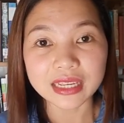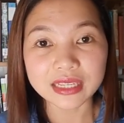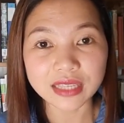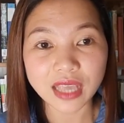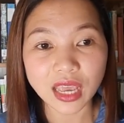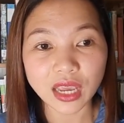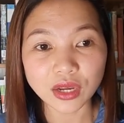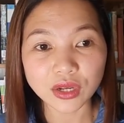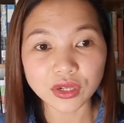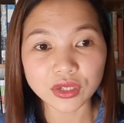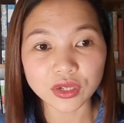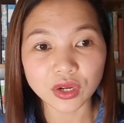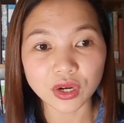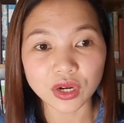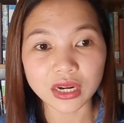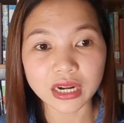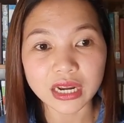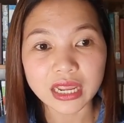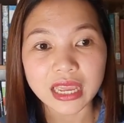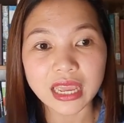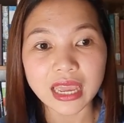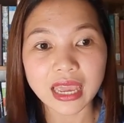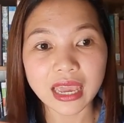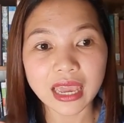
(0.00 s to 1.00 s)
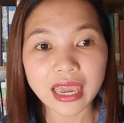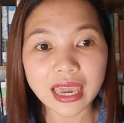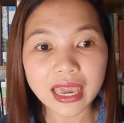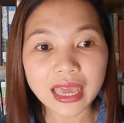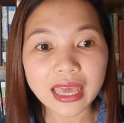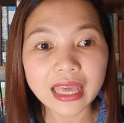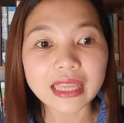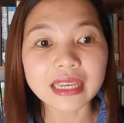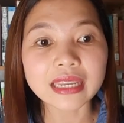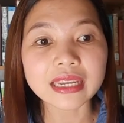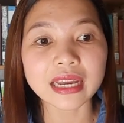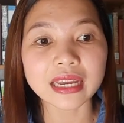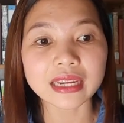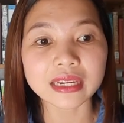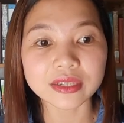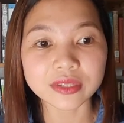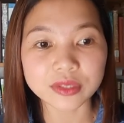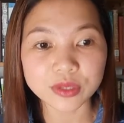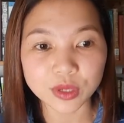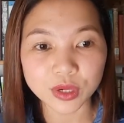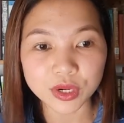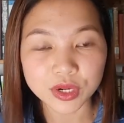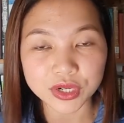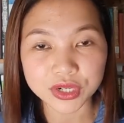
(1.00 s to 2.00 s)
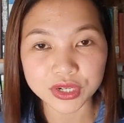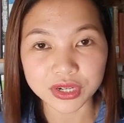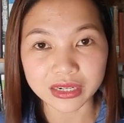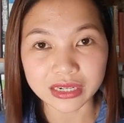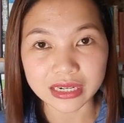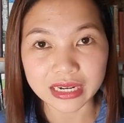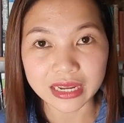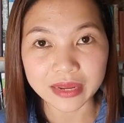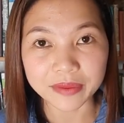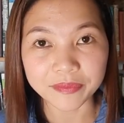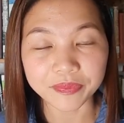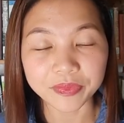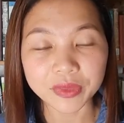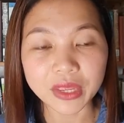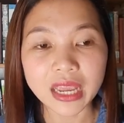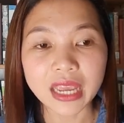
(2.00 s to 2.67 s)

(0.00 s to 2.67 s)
secondary, and the tertiary.